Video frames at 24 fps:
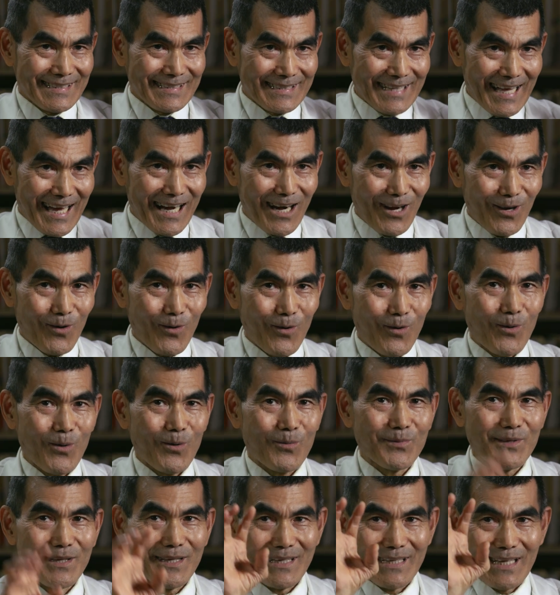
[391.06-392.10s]

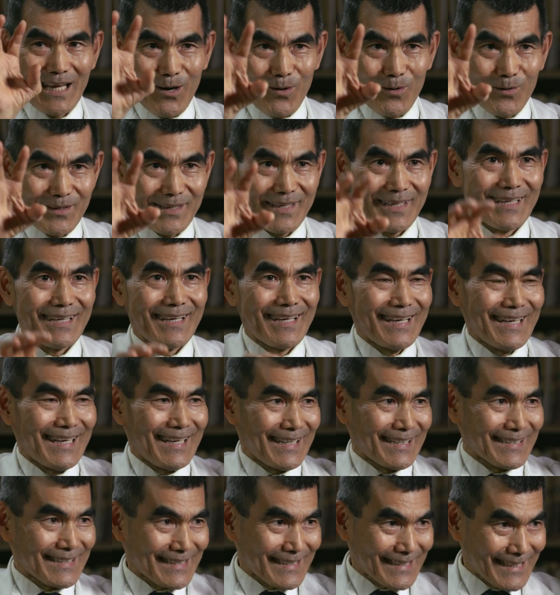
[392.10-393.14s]
Nanakorobi Korobi
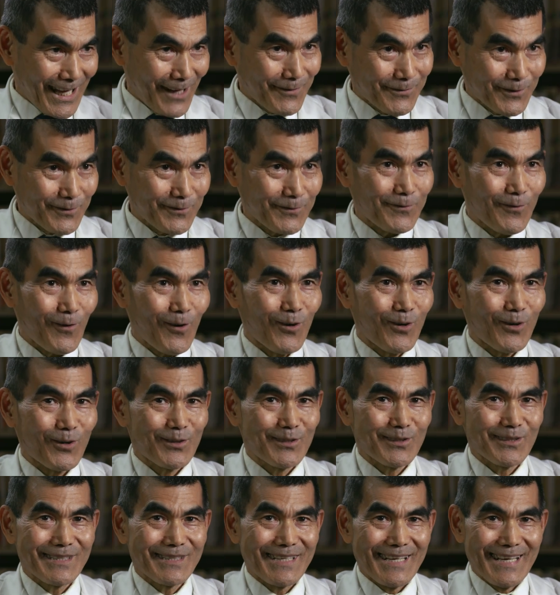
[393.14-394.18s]
Yaoki. Seven
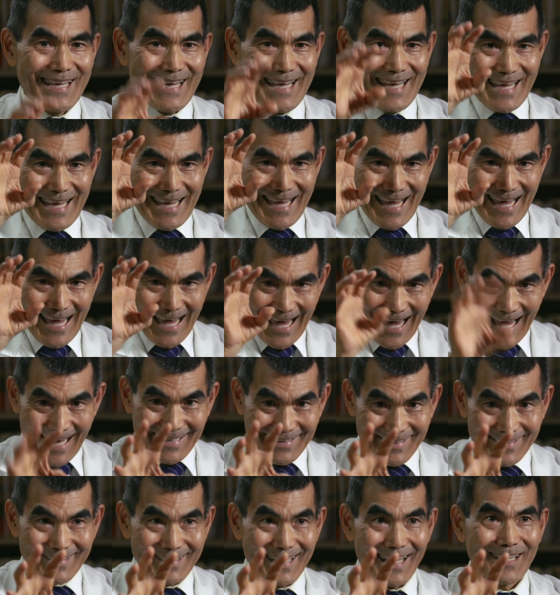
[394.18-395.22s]
falls,
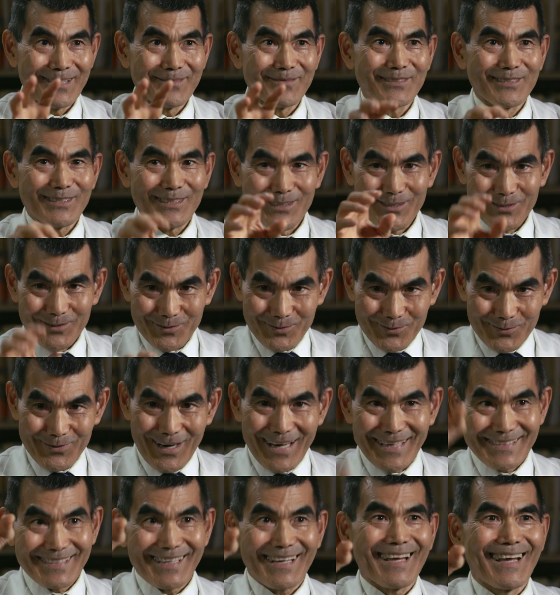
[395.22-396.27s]
eight times you
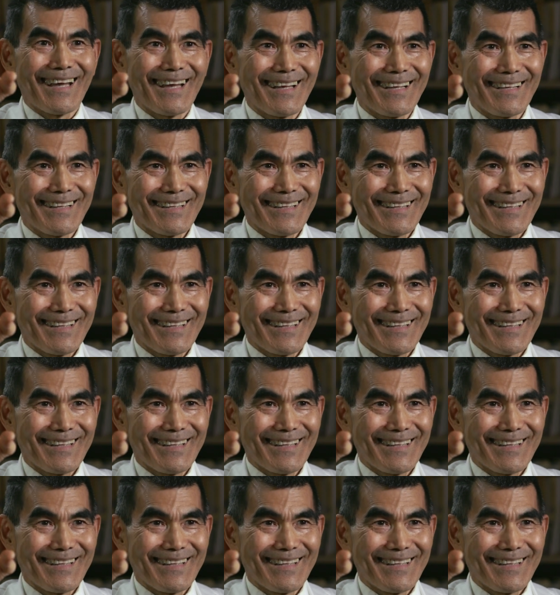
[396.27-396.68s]
rise again.